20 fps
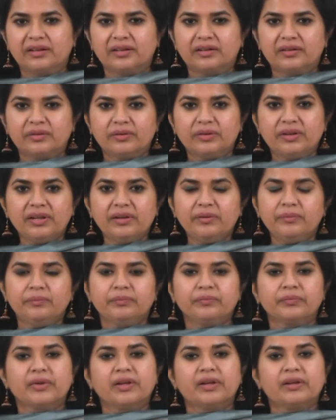Okay.
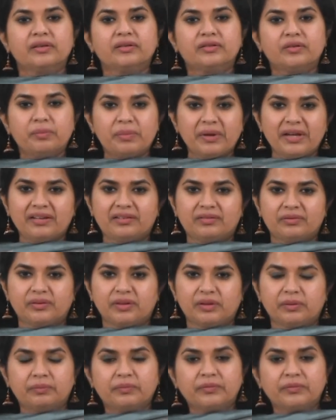So, base verb,